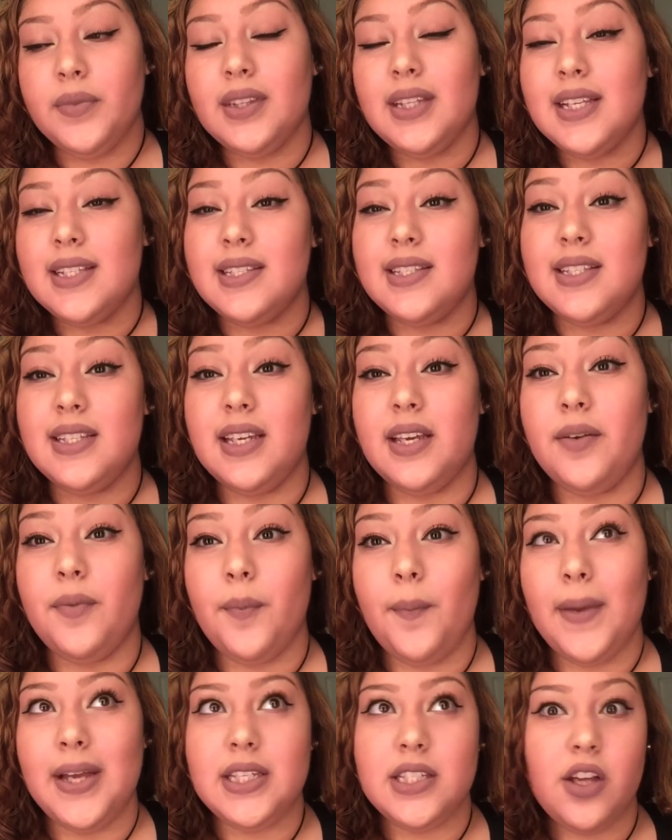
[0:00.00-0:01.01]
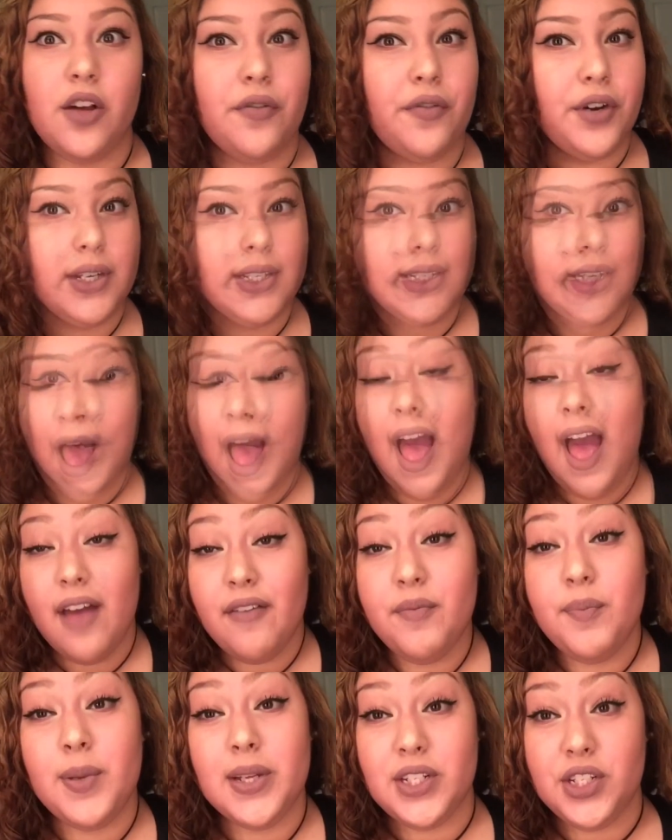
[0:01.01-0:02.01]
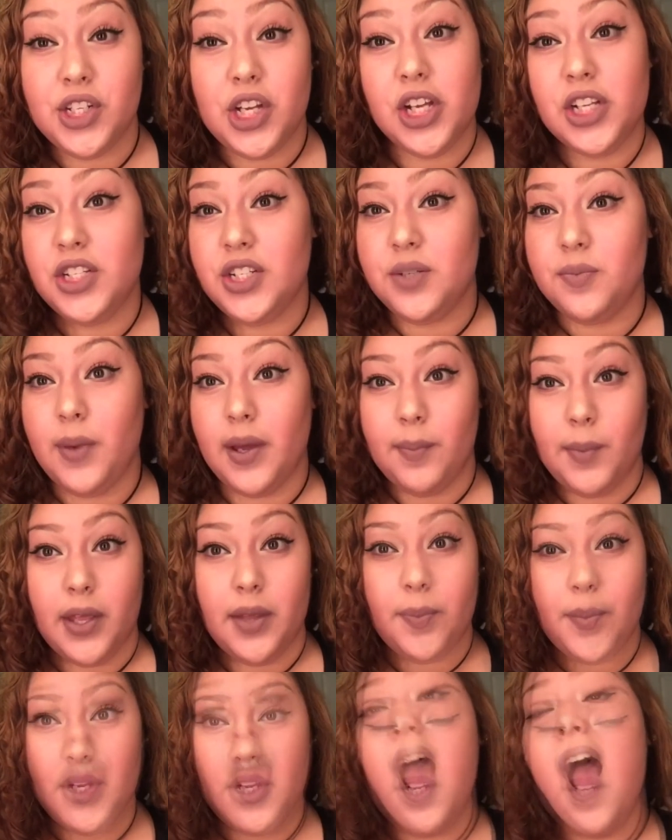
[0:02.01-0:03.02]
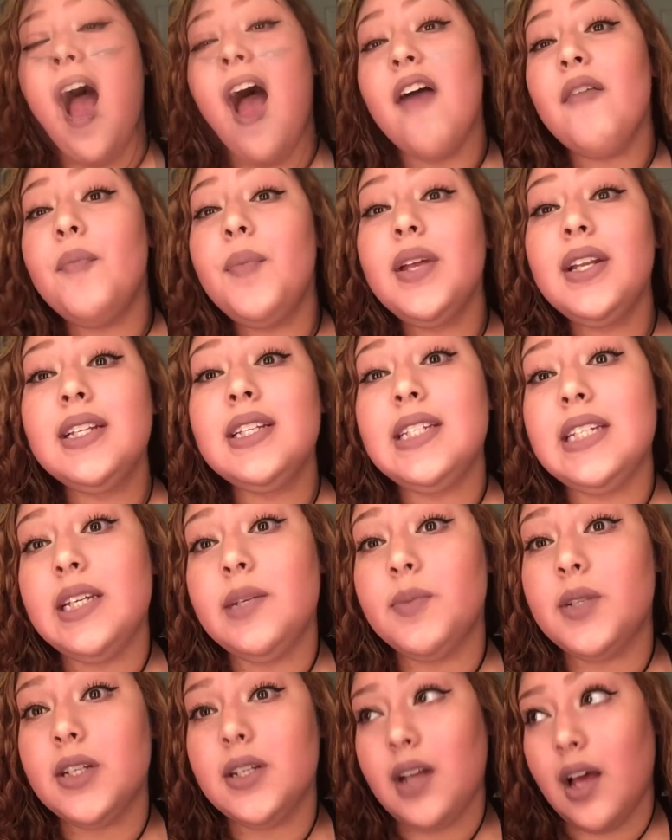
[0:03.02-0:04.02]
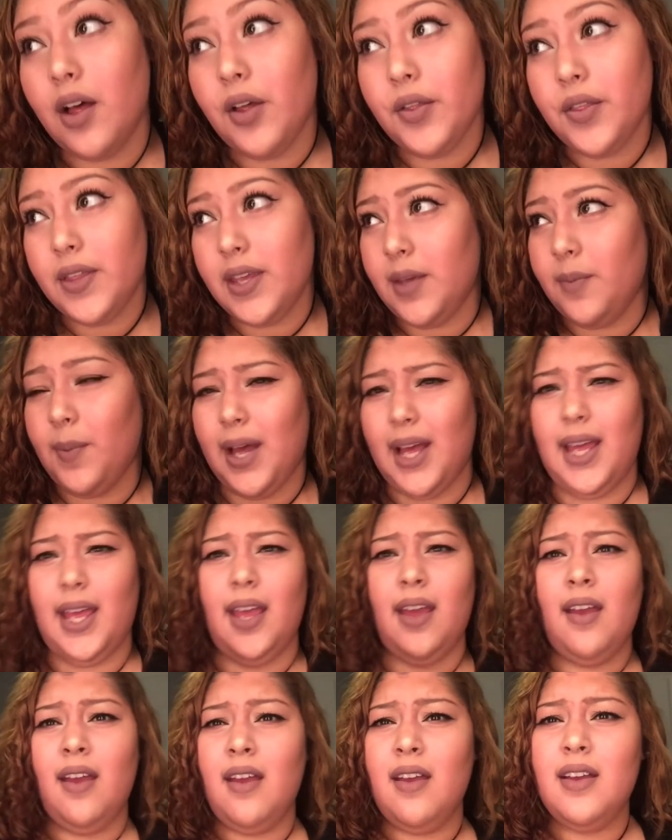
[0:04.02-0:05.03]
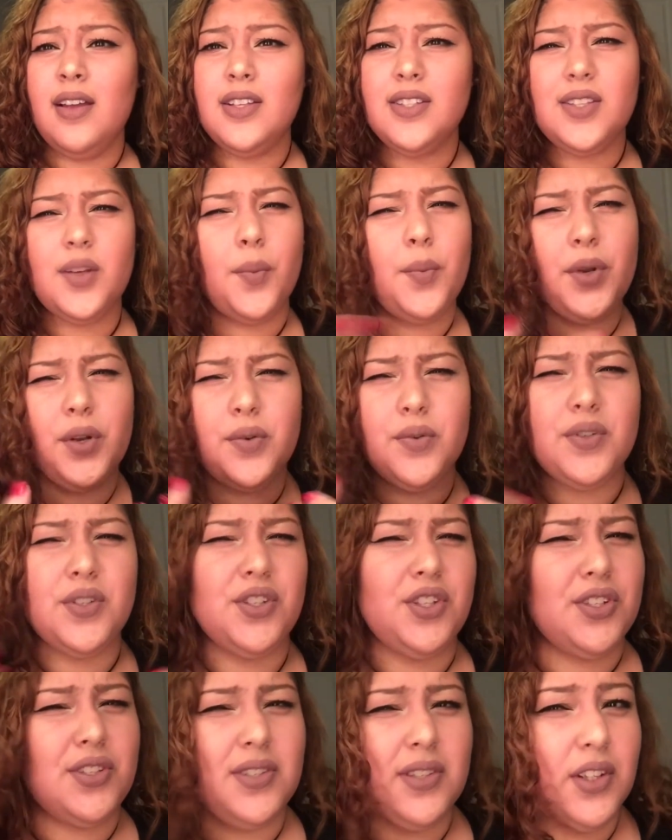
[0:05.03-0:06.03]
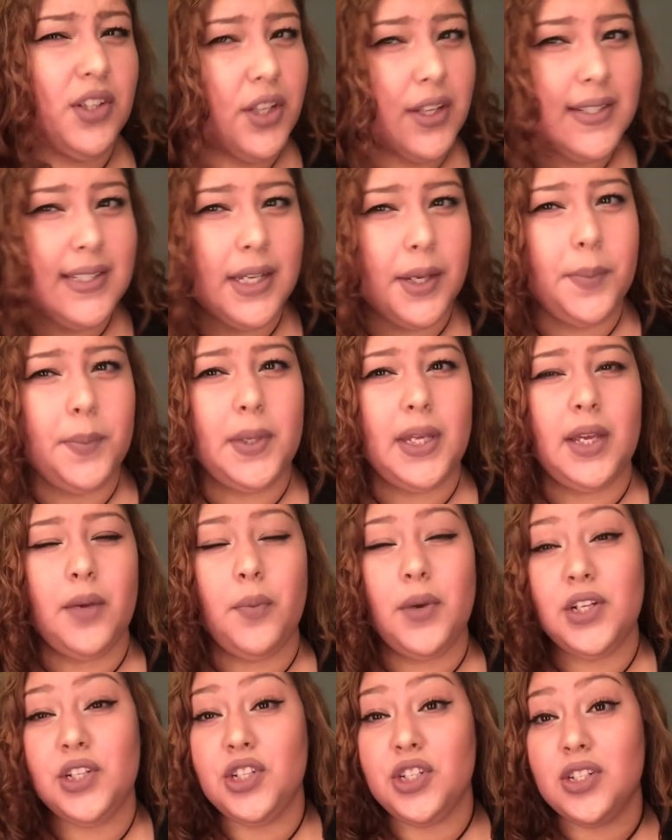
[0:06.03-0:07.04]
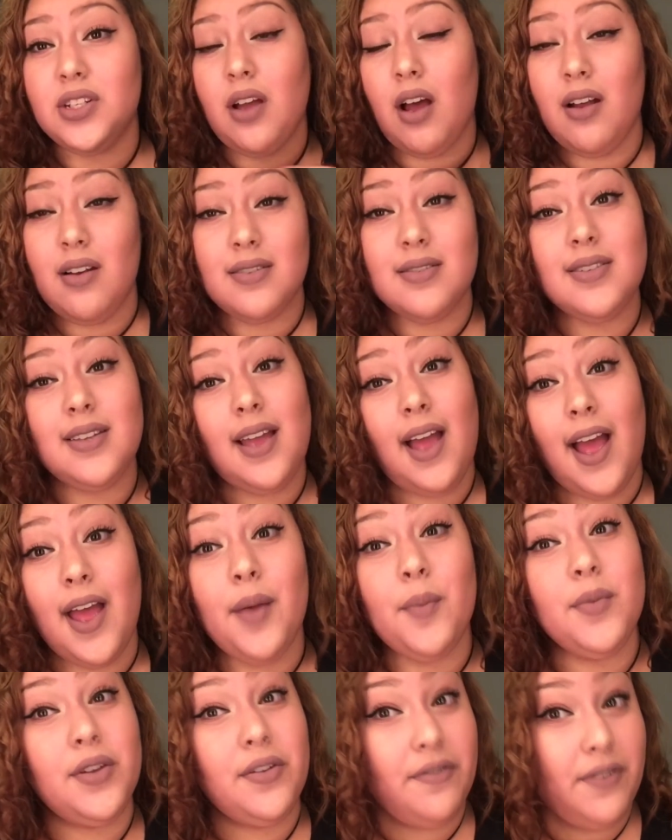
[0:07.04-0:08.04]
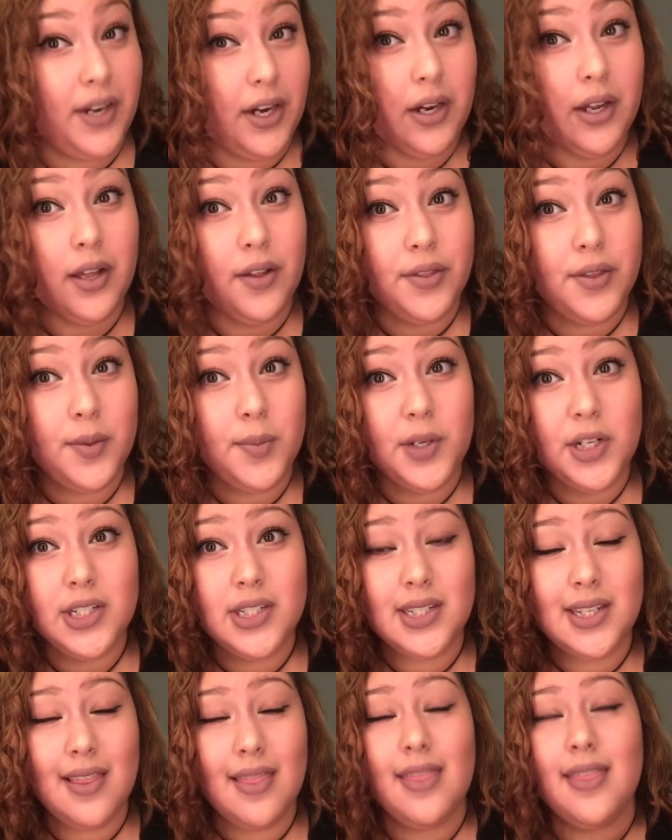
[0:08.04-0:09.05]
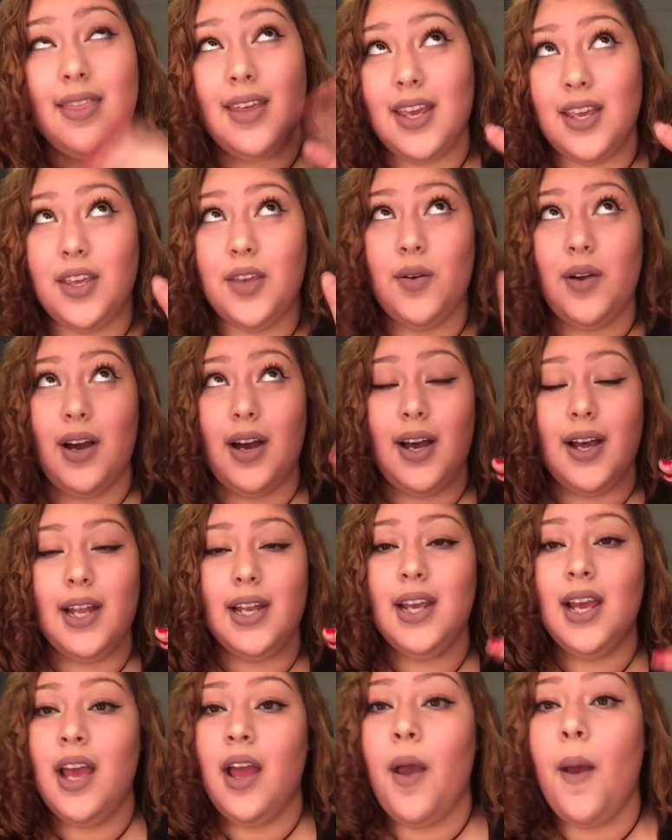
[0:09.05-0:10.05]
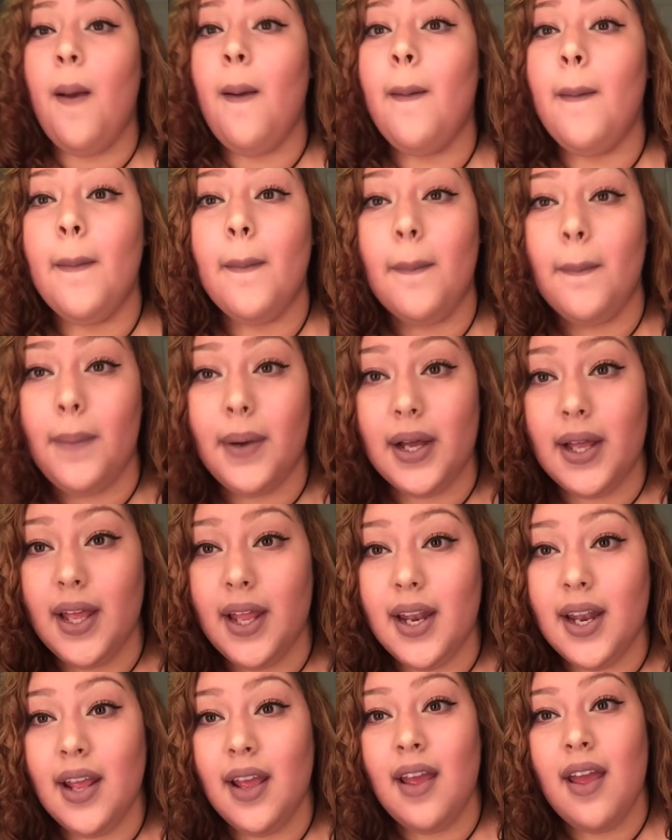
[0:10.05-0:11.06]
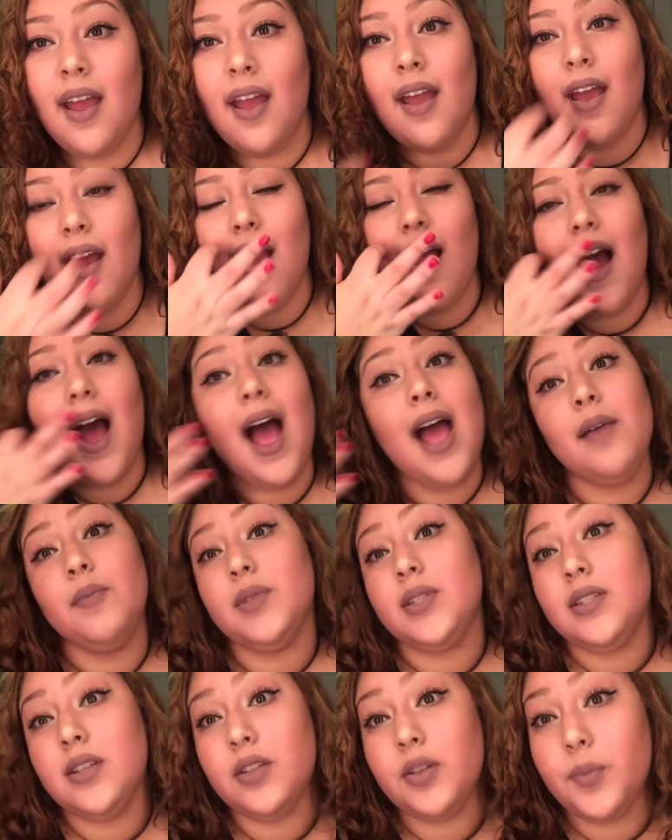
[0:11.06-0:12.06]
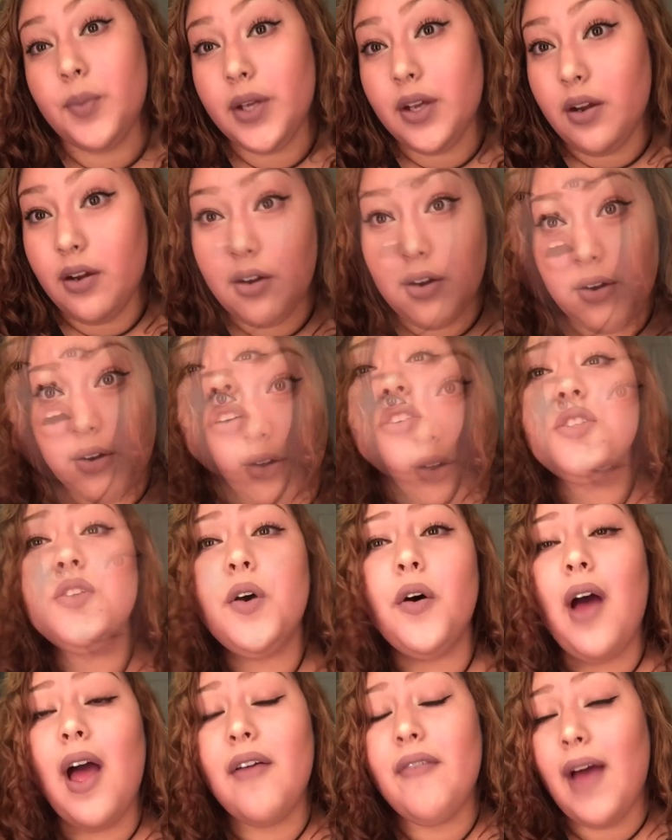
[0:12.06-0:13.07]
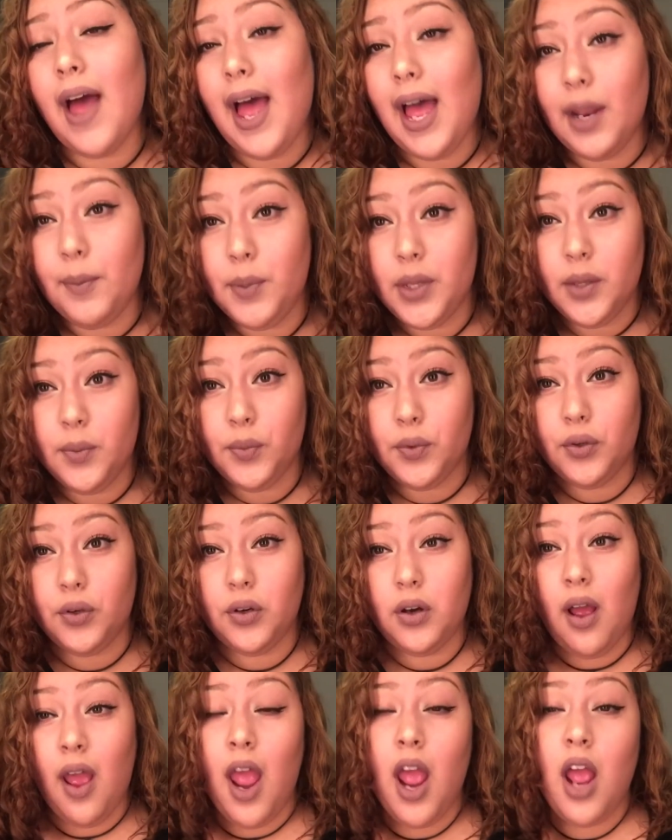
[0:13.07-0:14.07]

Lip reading: let's see, myself, for example, I have been judged by my appearance. I've been deemed unhealthy by someone who's just looked at me, which honestly, I am a very healthy person, thank you God, but I'm still a bigger girl. Also, I've had people,